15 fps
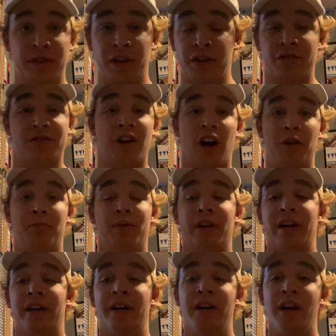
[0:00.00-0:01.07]
their star
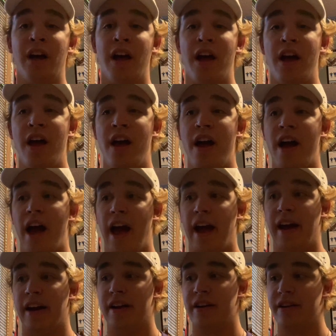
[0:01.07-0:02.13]
player.
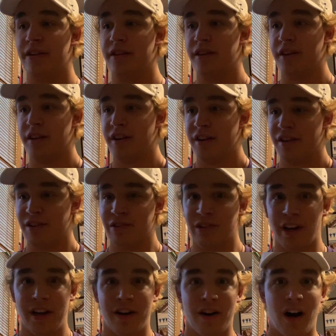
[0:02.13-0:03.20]
And
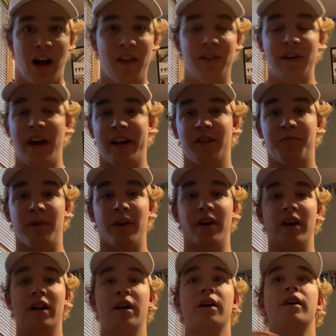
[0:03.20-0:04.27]
later on, the next
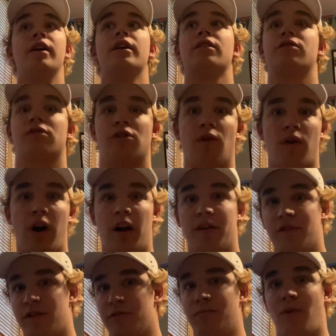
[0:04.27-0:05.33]
period, he gets scored on
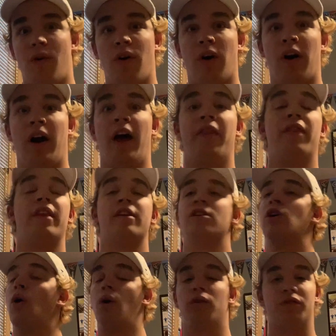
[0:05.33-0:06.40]
some more, and the
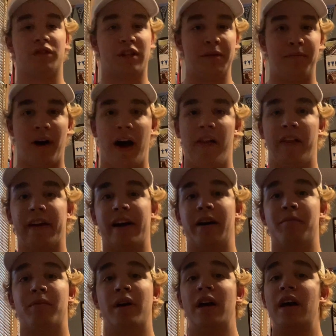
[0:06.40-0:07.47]
goals just keep piling
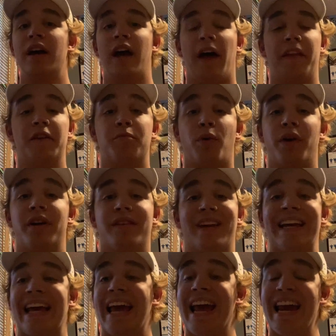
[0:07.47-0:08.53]
up. At this point, it's
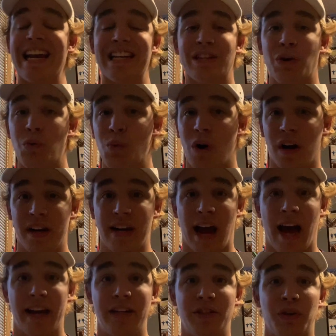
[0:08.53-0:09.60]
like 8-1,
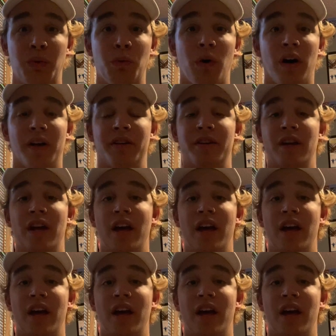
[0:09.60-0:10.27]
9-1,